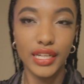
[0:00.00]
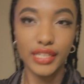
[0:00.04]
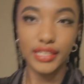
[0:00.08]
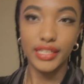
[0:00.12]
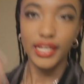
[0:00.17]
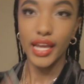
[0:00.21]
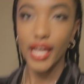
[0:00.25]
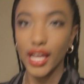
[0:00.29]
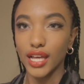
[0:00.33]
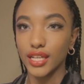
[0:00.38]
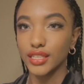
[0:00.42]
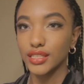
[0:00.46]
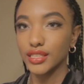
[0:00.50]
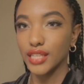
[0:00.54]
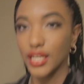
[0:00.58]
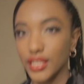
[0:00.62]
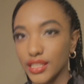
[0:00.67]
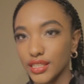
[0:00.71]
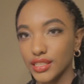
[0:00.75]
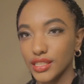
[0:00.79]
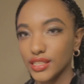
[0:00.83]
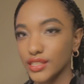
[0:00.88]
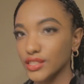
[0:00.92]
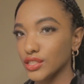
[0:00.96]
Yeah, I
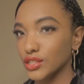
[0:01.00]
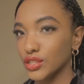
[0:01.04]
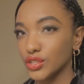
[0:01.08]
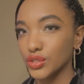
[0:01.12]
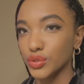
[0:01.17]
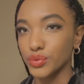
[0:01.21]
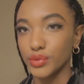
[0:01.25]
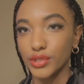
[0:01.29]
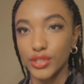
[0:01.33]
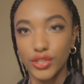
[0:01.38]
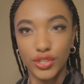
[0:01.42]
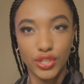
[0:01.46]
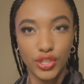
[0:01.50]
think this is real